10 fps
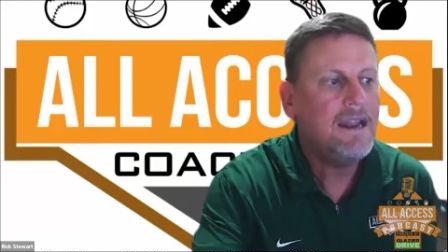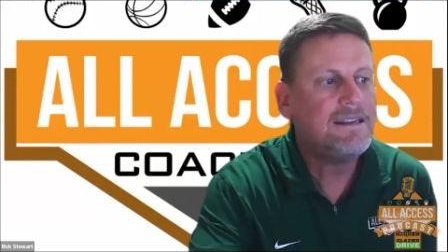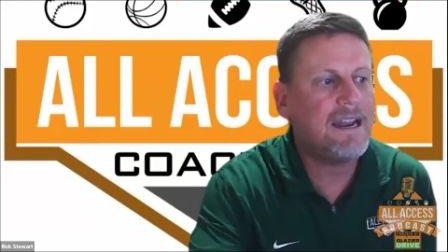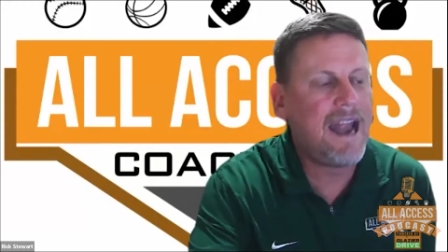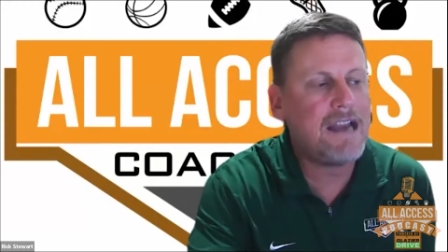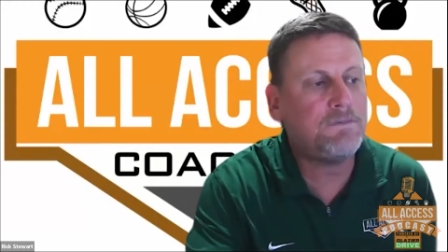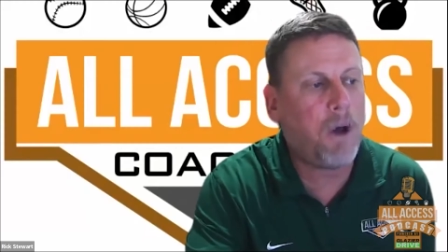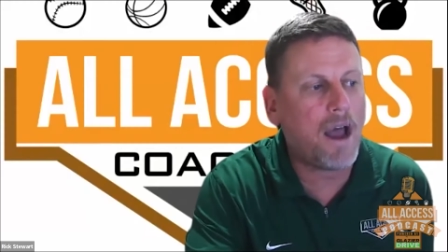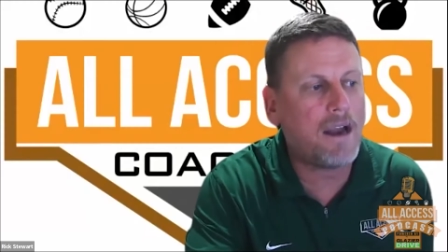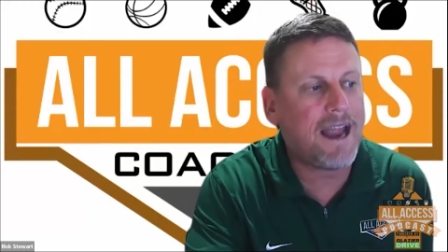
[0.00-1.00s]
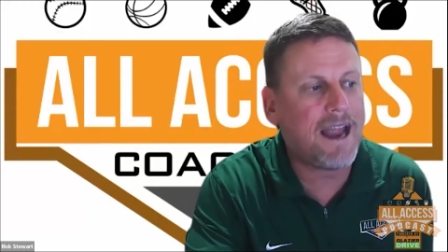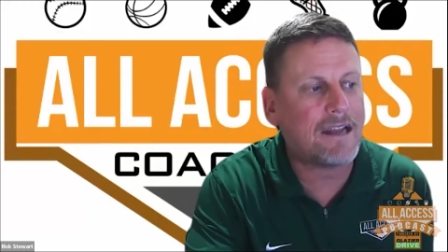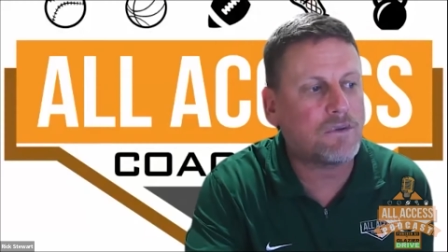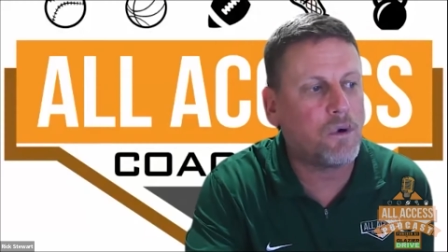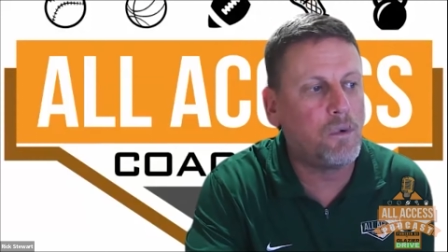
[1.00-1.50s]
Today's
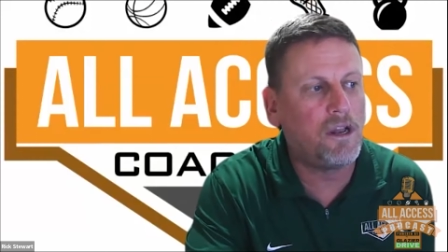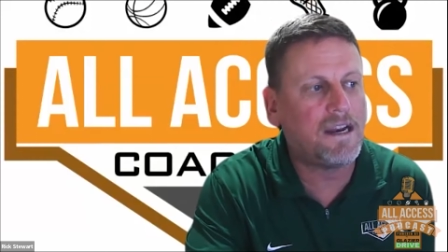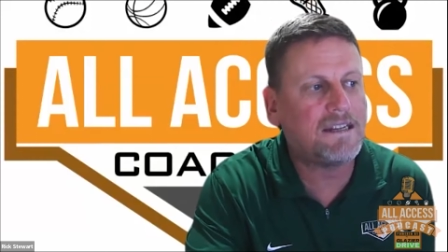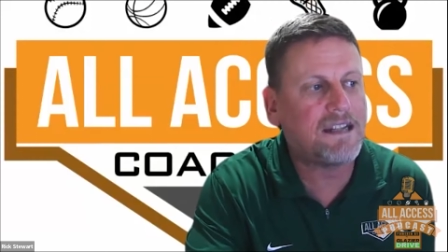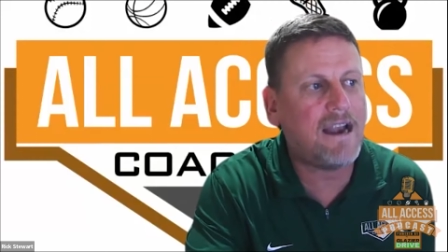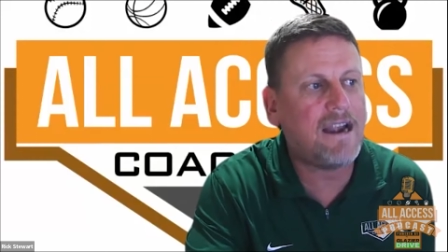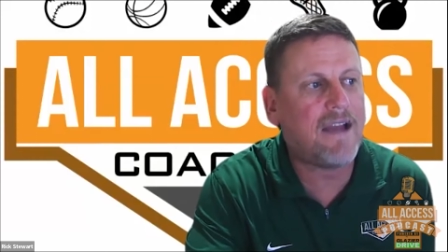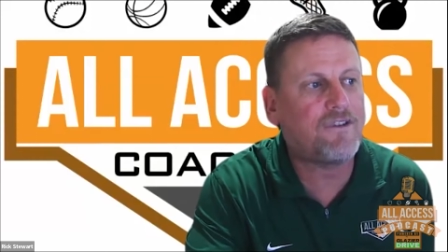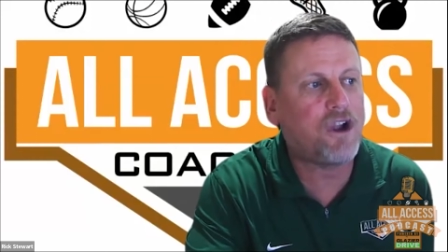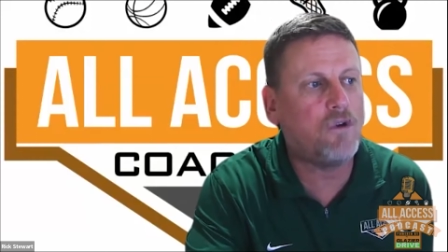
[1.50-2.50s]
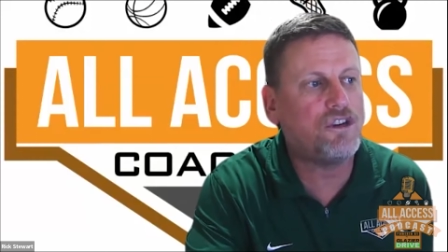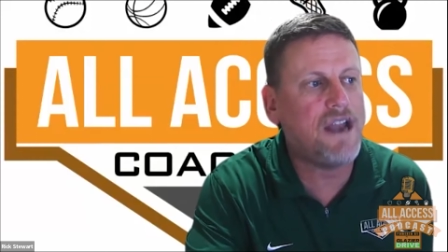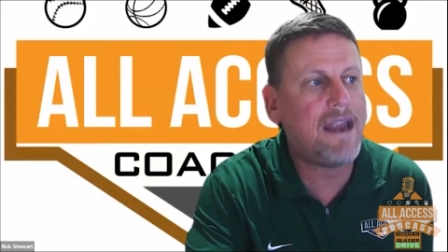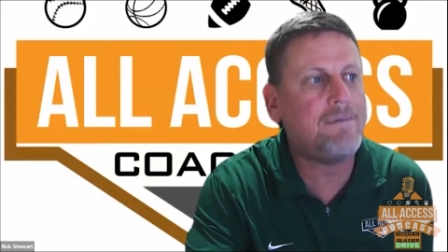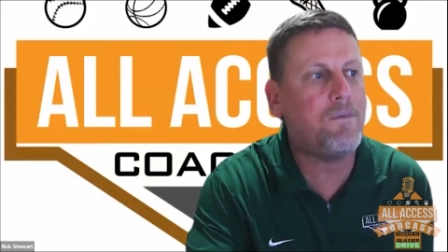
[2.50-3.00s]
podcast, we're really excited to have Coach
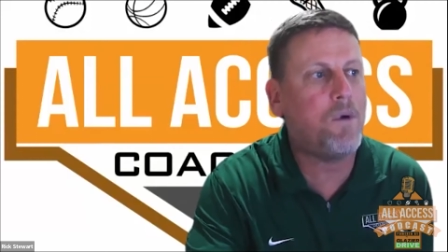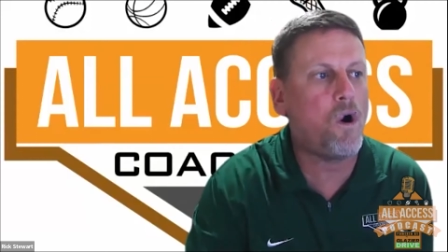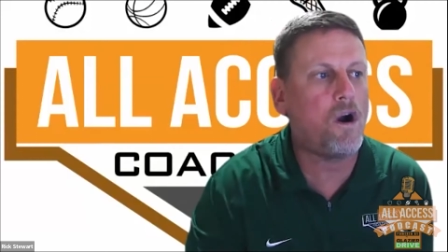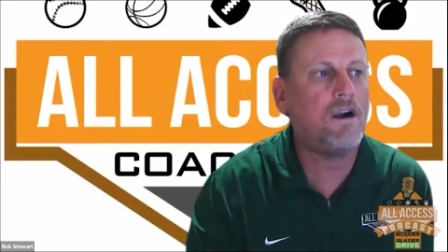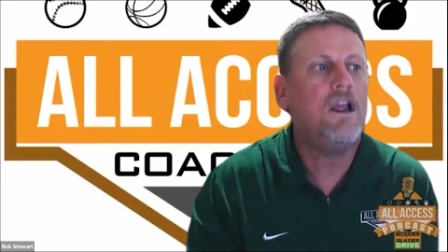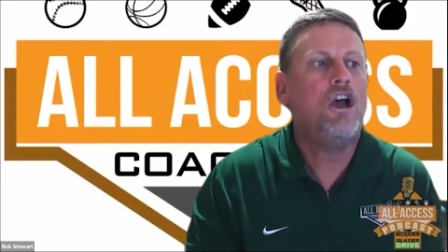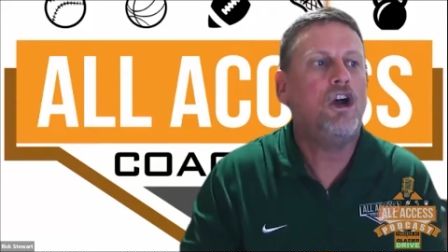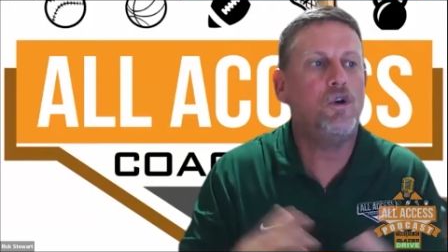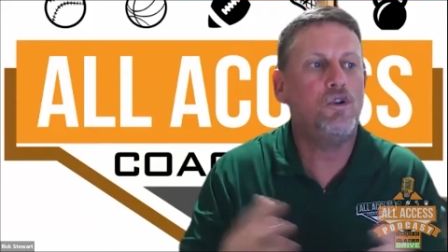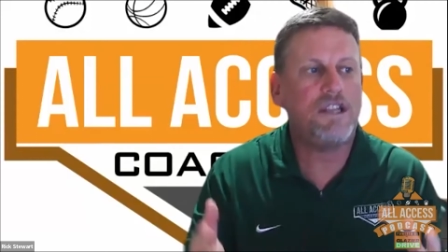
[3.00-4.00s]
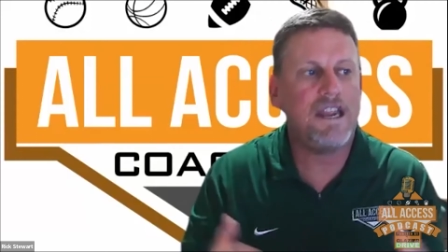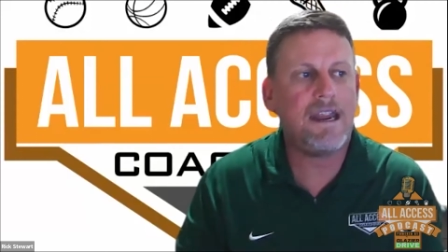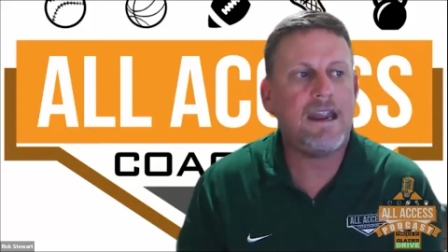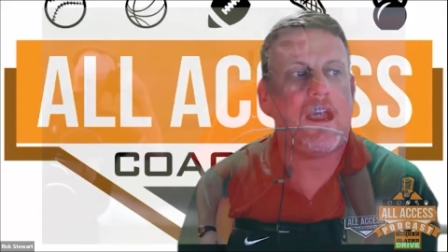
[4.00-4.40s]
Nate Moore, who's the